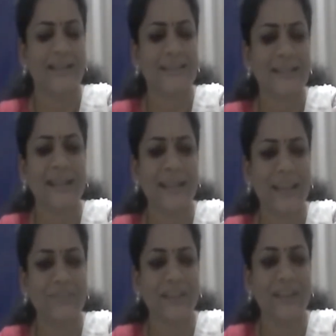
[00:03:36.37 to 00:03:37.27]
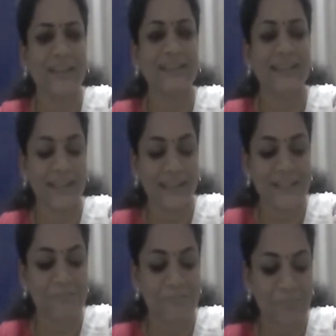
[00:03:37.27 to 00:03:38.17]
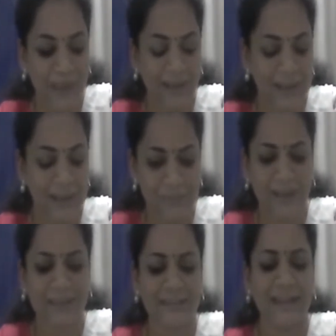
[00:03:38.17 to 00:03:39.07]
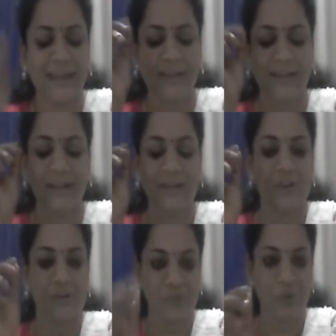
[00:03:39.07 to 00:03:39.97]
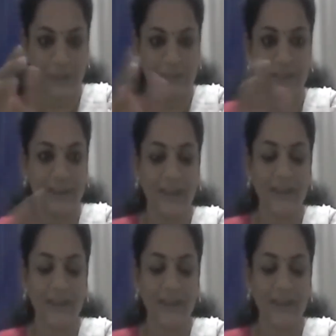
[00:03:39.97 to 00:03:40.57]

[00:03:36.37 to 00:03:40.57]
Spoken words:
Till evening, the kids spend their the day,